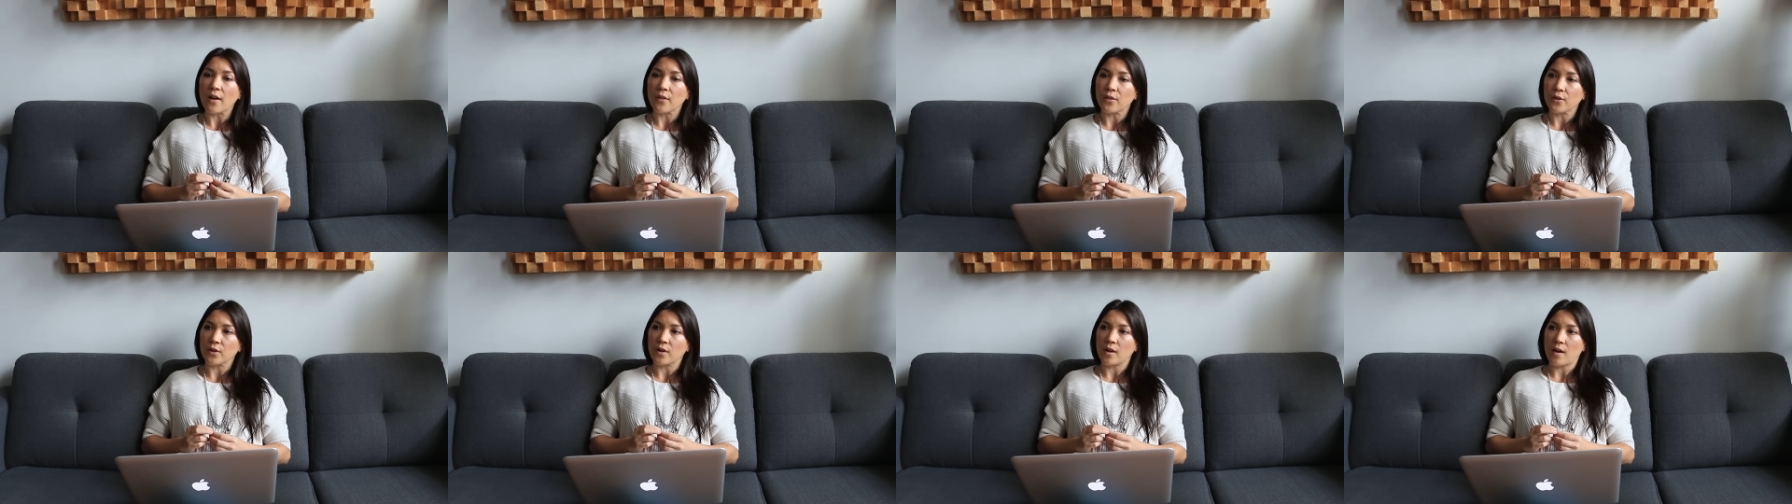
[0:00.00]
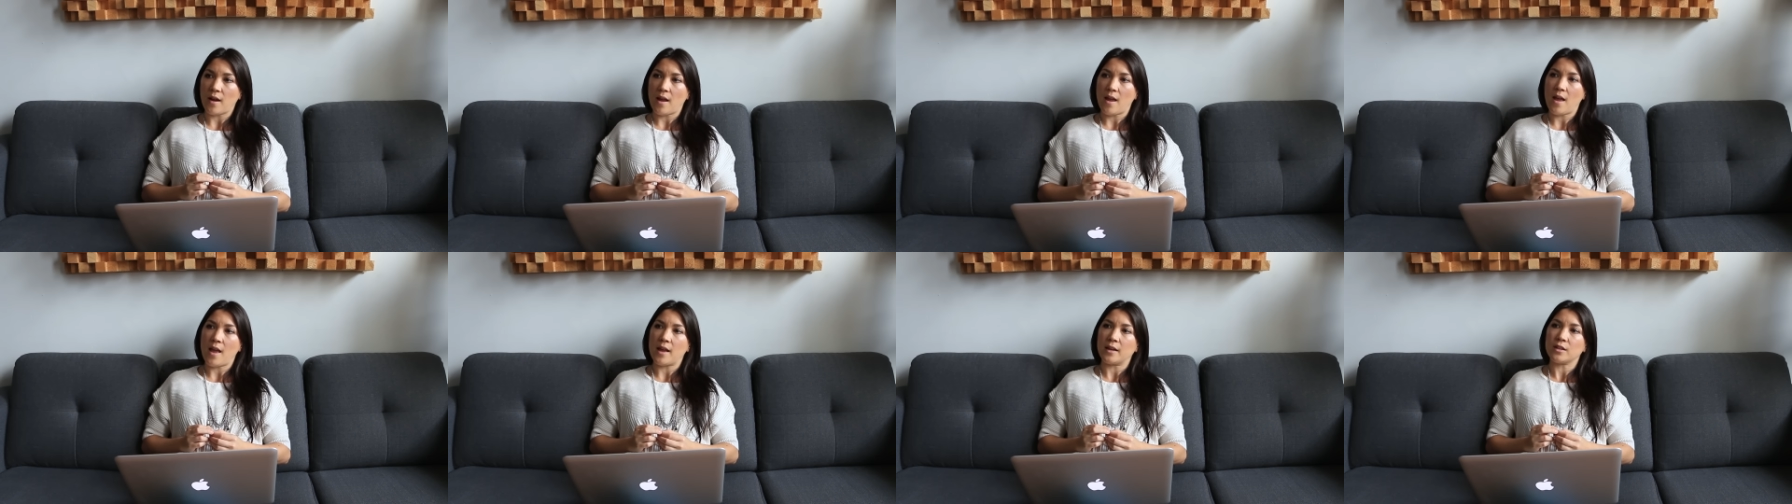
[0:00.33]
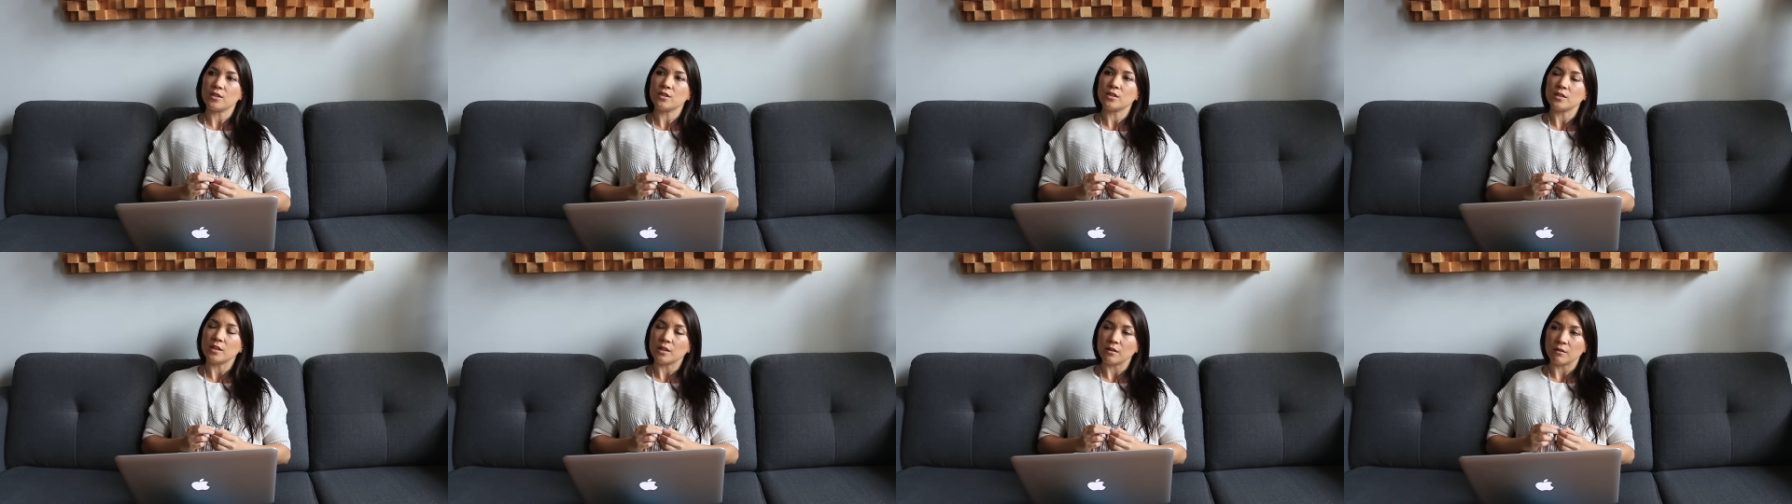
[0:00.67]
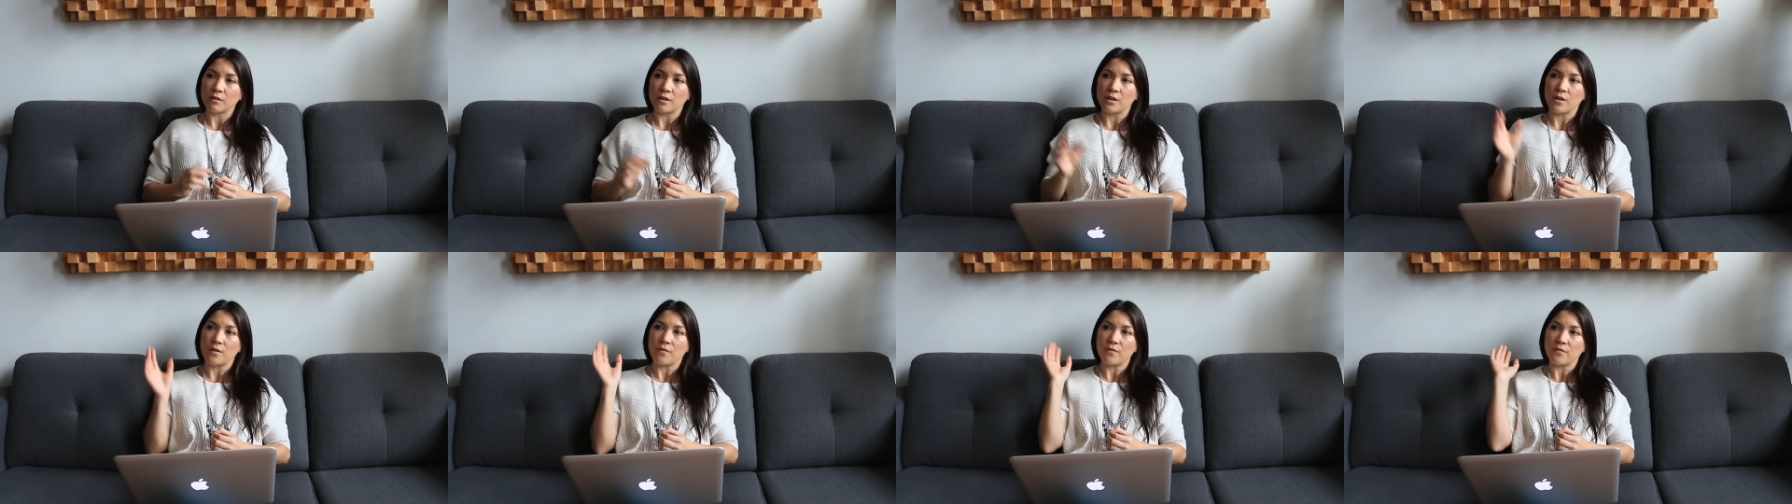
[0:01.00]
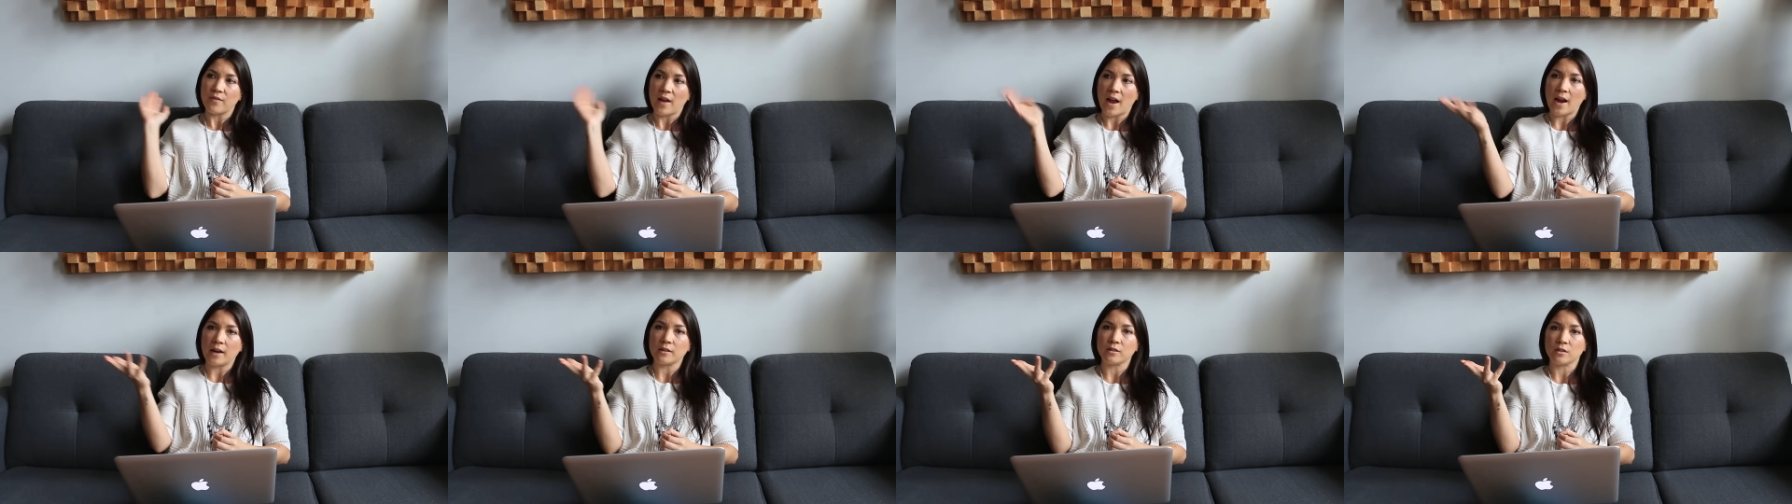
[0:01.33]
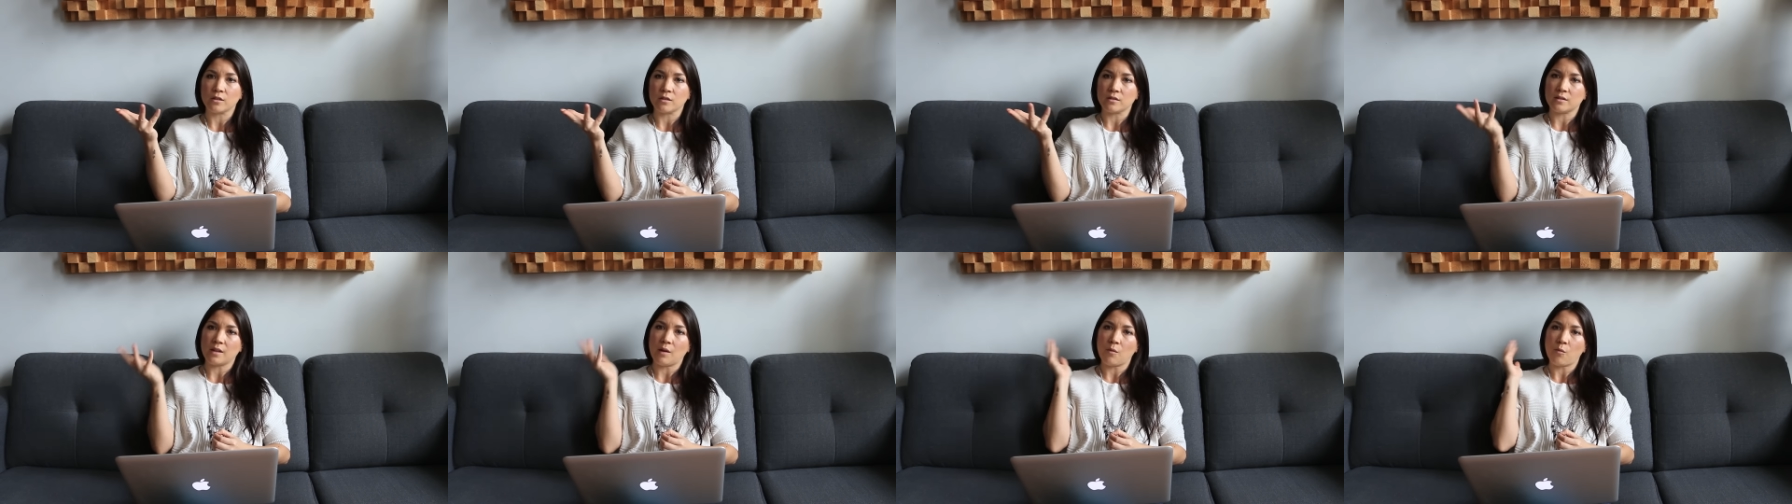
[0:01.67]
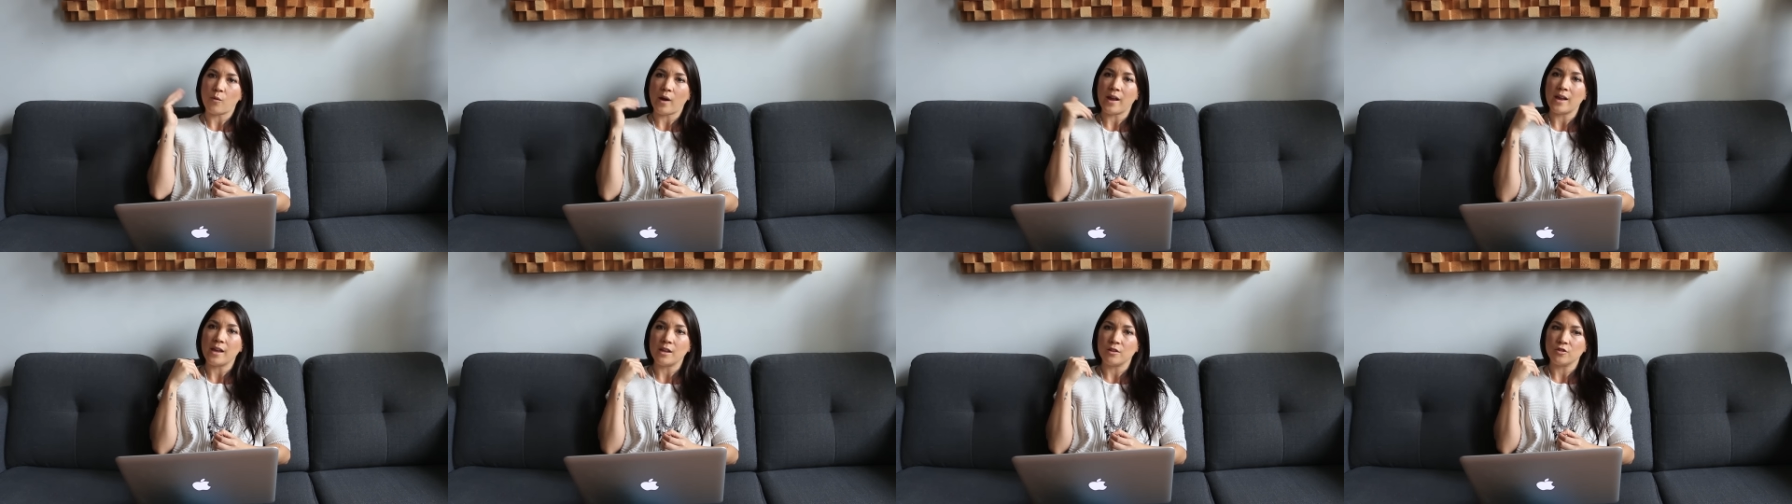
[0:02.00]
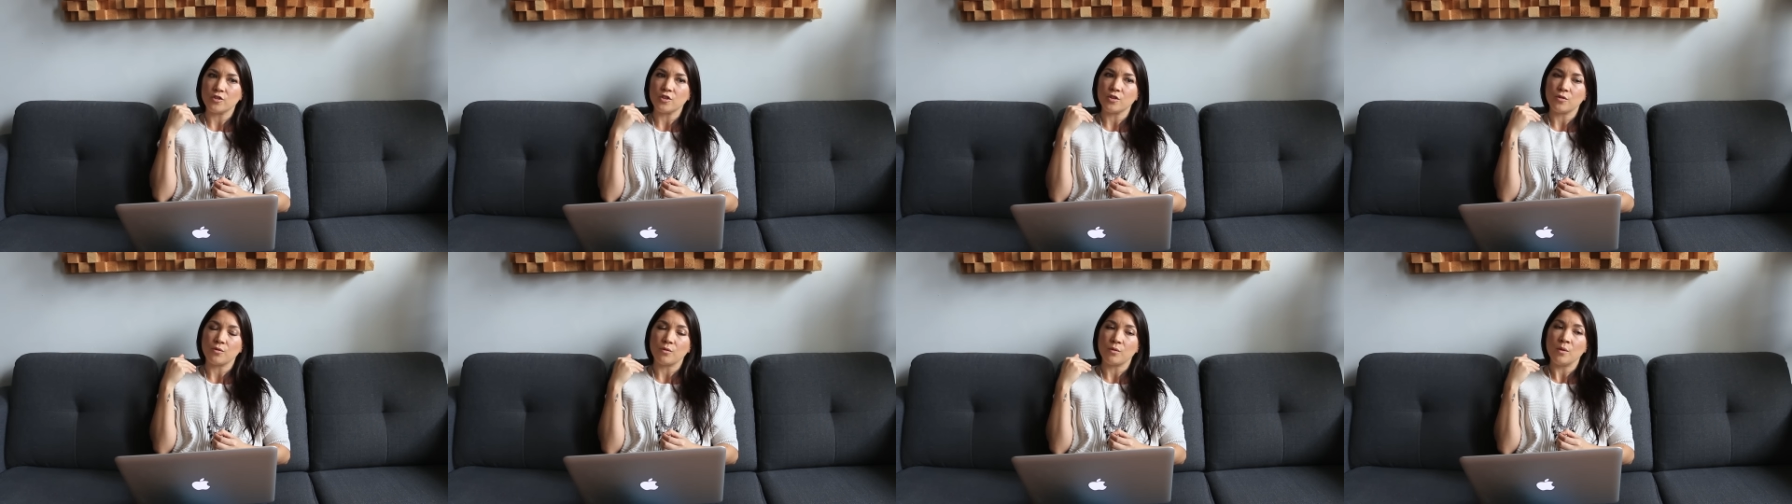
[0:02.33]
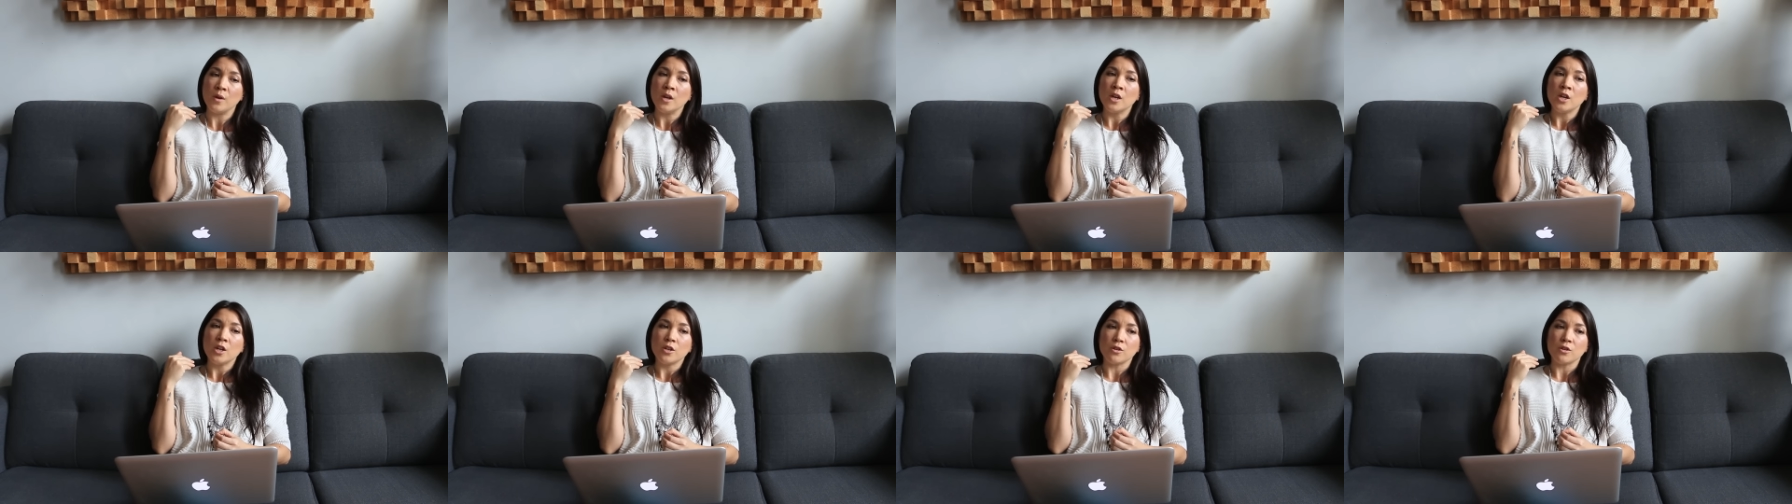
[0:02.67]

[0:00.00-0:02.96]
other exterior factors that weigh into